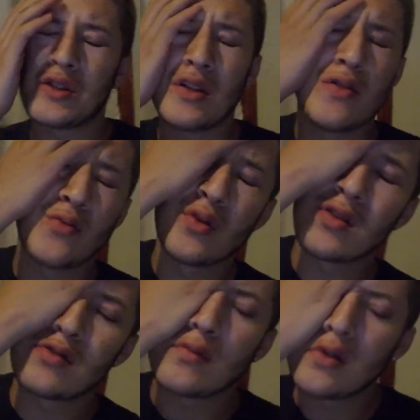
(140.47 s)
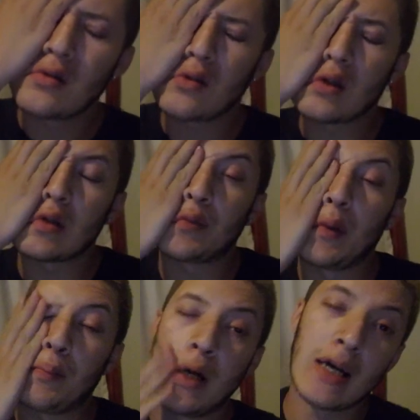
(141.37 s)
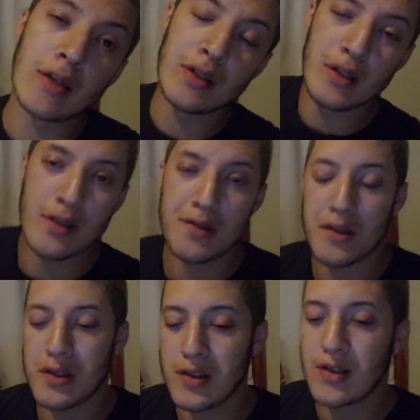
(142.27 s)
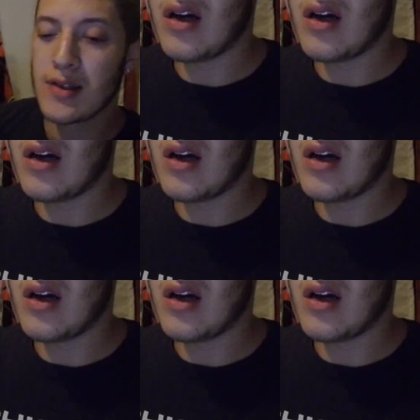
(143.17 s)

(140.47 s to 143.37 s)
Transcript: sure of work tomorrow because my back does hurt.